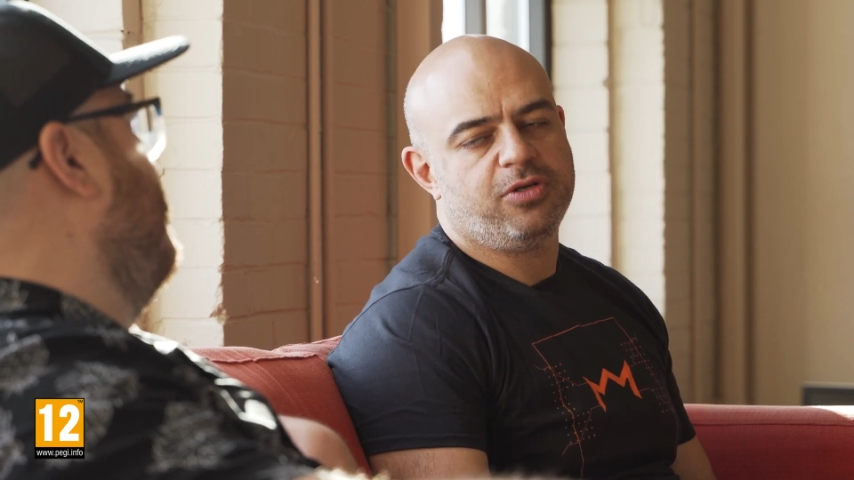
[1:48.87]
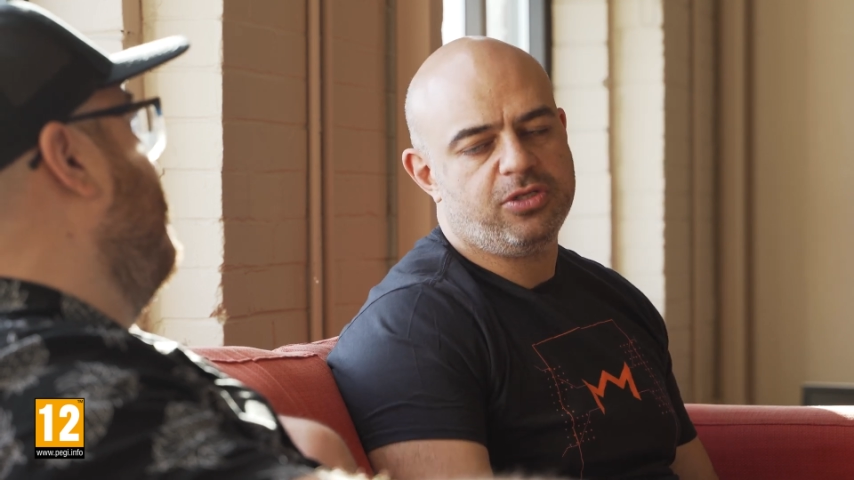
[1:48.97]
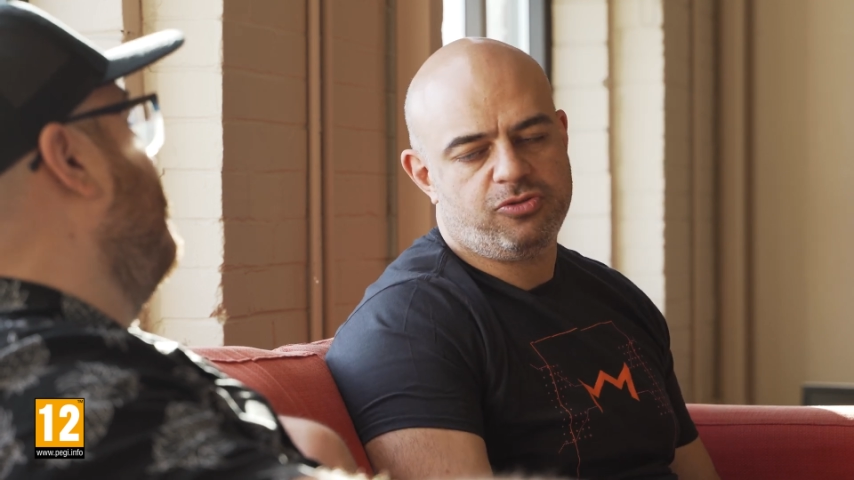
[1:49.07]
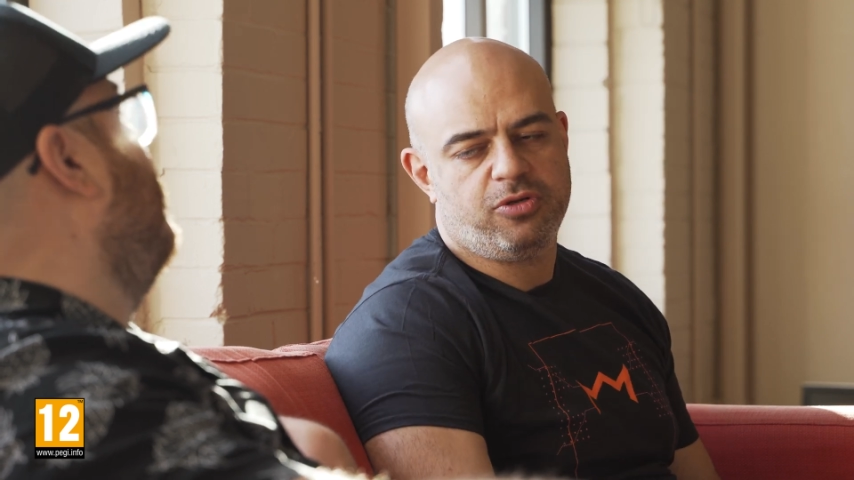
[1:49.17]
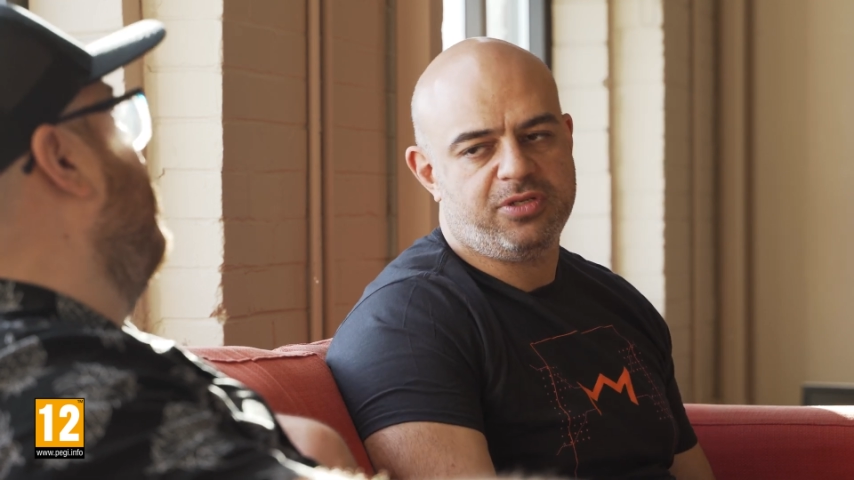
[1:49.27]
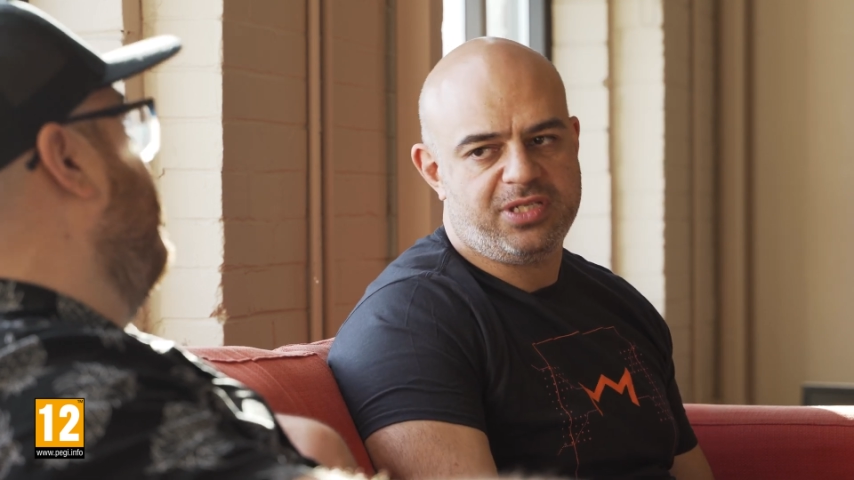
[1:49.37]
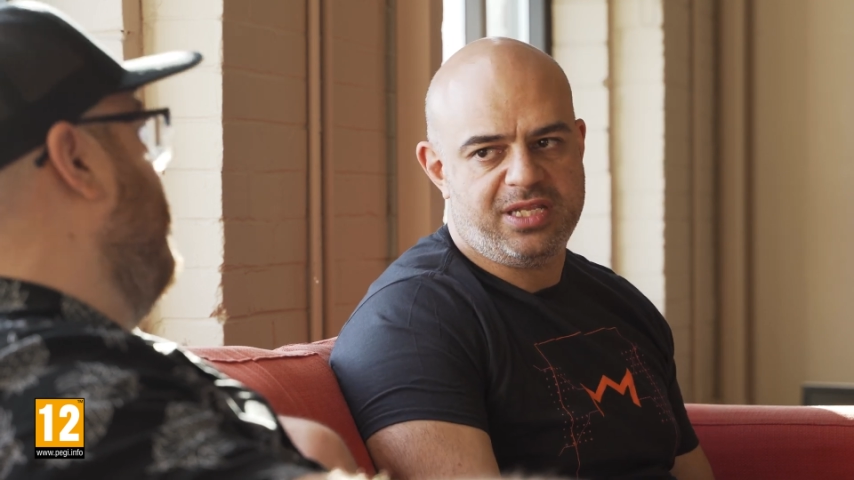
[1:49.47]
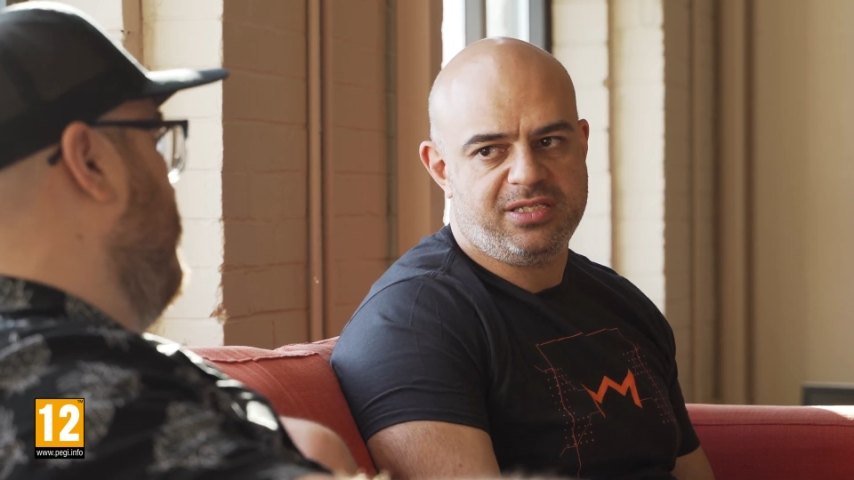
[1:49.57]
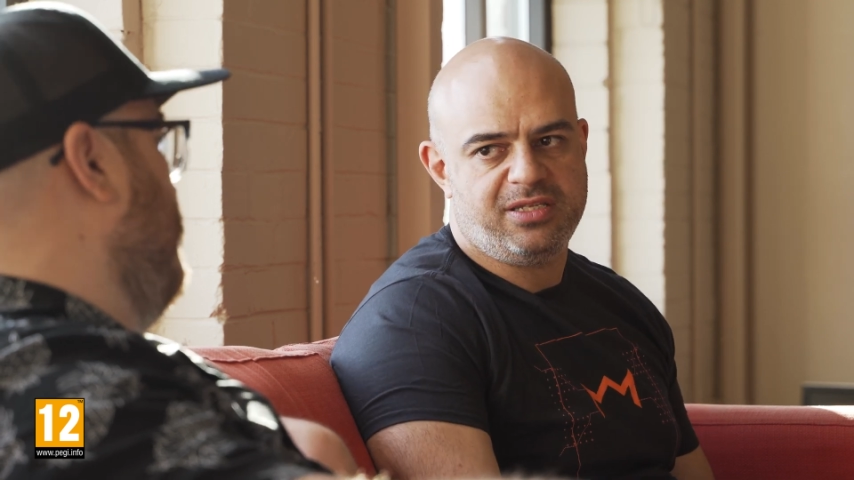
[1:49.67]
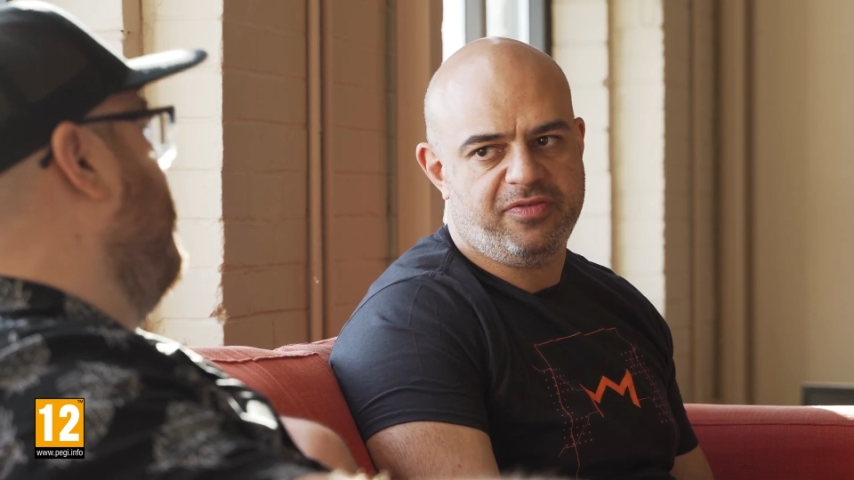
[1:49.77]
controller
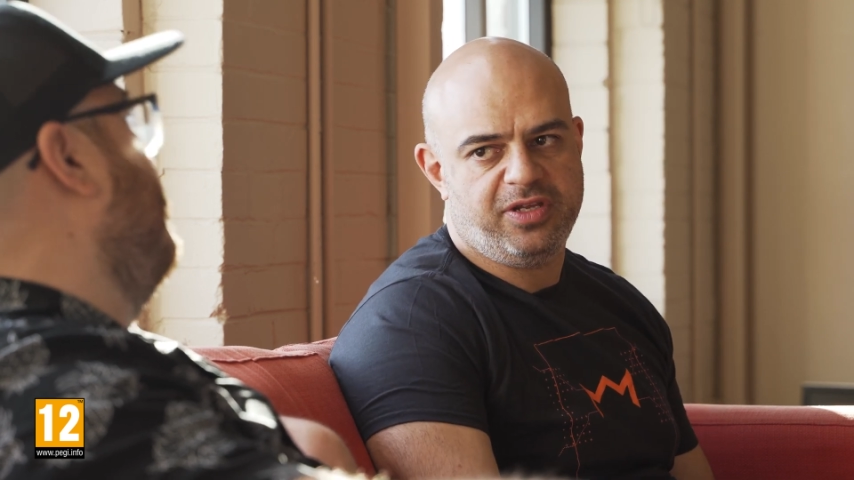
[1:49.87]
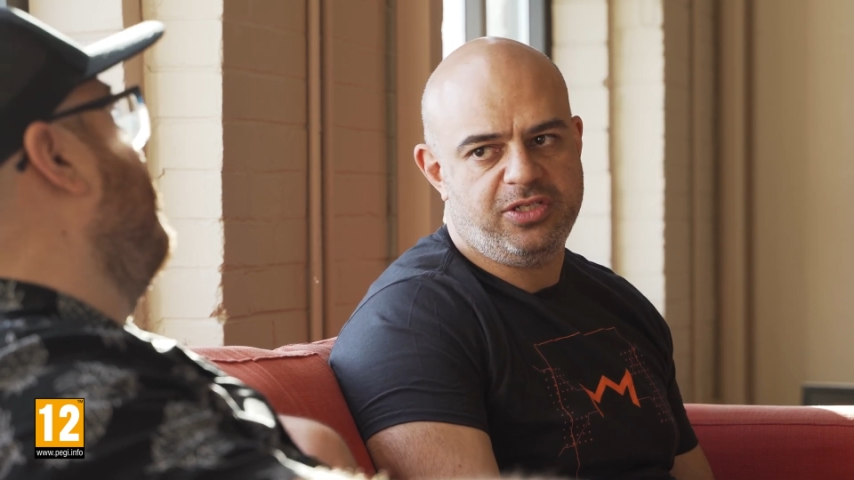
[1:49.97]
sensitivity